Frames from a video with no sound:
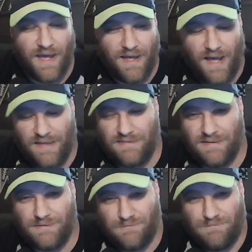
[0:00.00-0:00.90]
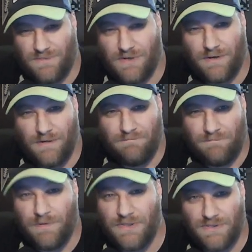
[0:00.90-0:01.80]
I think they're going to
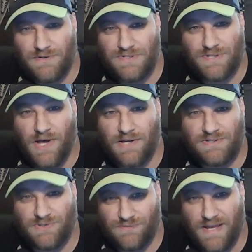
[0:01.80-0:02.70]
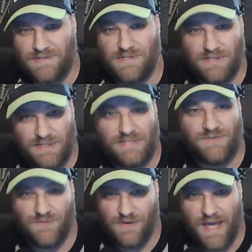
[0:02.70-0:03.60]
put those talks to rest, at least
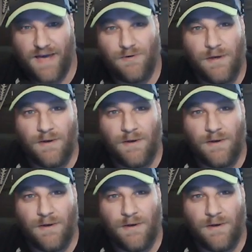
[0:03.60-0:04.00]
for now,